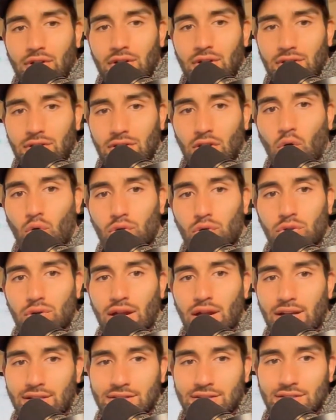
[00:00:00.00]
the whole
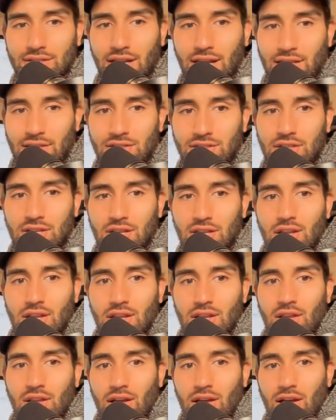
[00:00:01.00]
United States
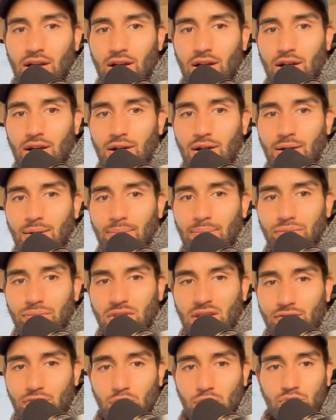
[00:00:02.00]
if you
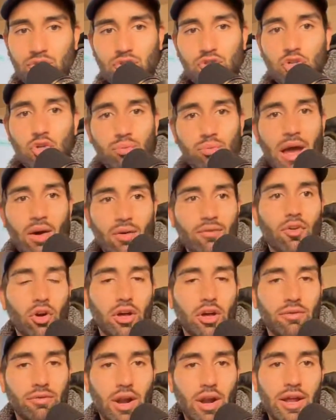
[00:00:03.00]
zoom out far
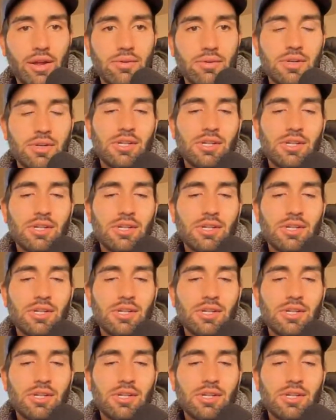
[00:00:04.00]
enough, right?